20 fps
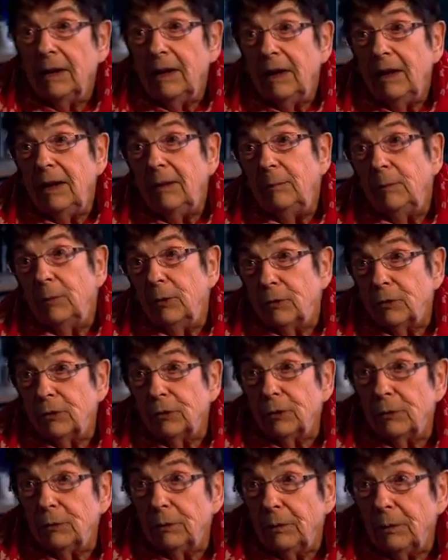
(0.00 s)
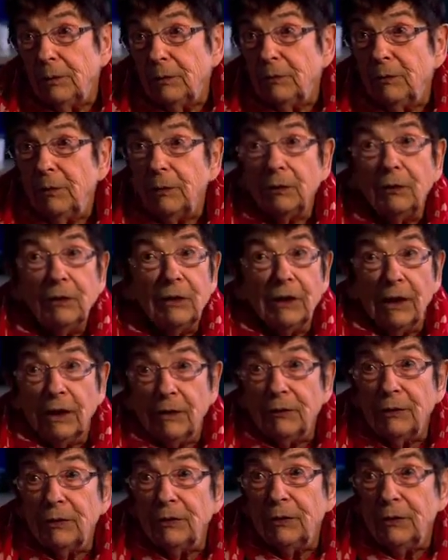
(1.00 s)
in books with
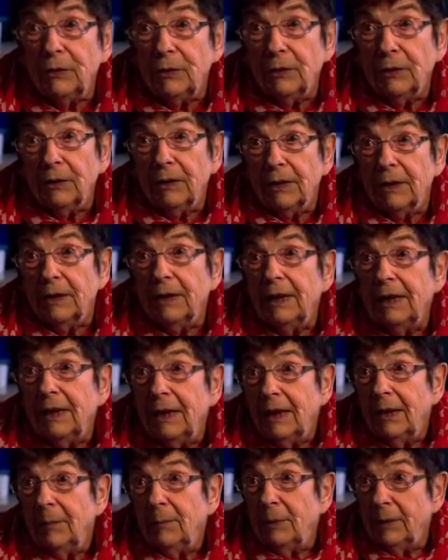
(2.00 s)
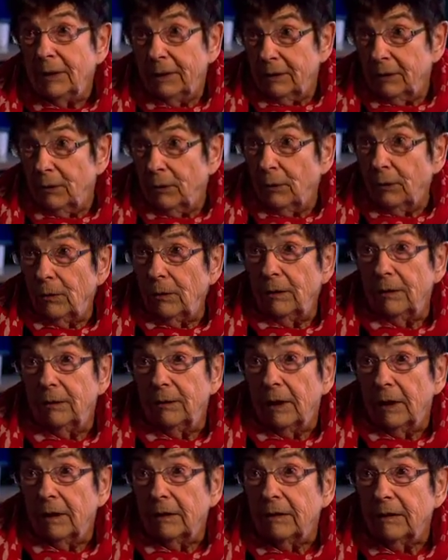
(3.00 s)
photographs and so on. But all of
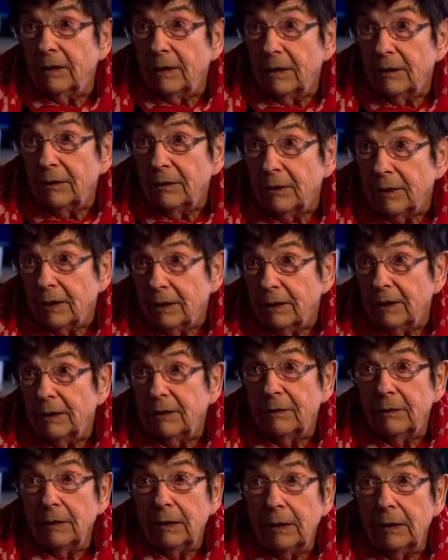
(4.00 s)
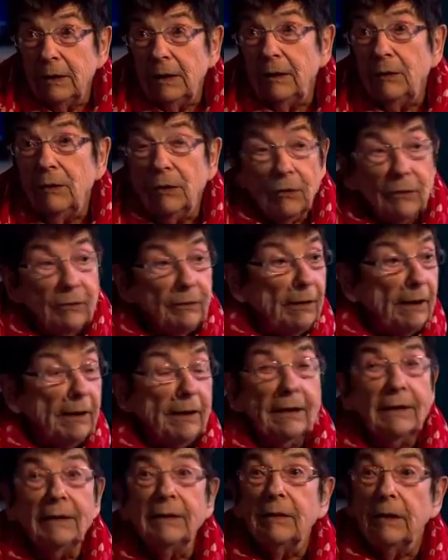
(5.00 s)
that I find,
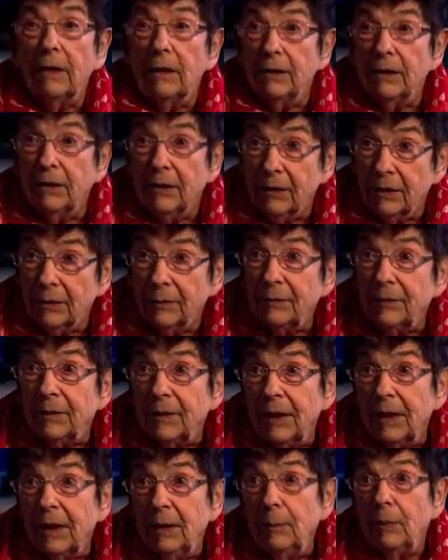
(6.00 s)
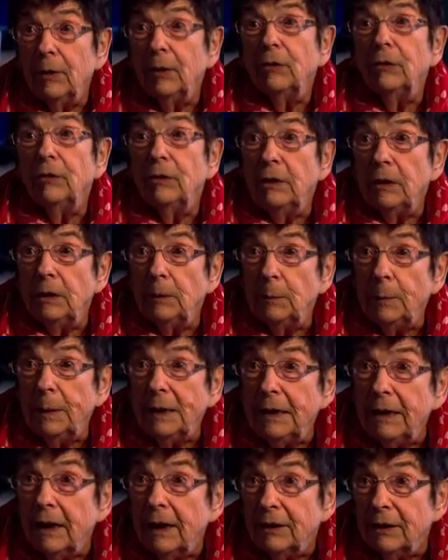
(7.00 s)
very exciting because it's
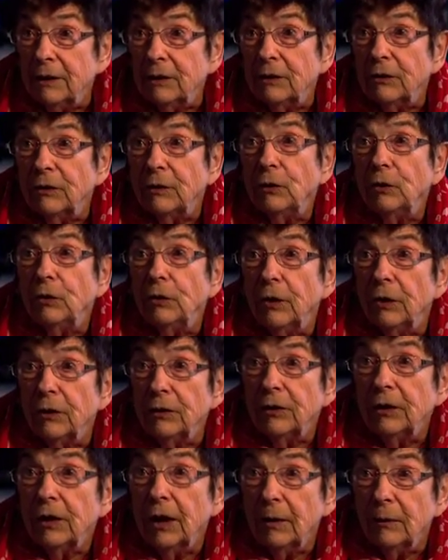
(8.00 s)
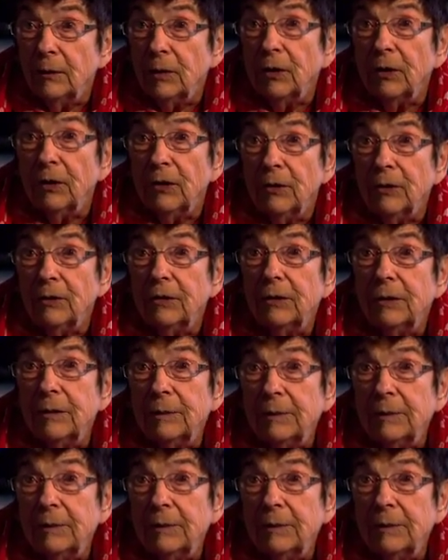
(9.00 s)
been done such a long time ago.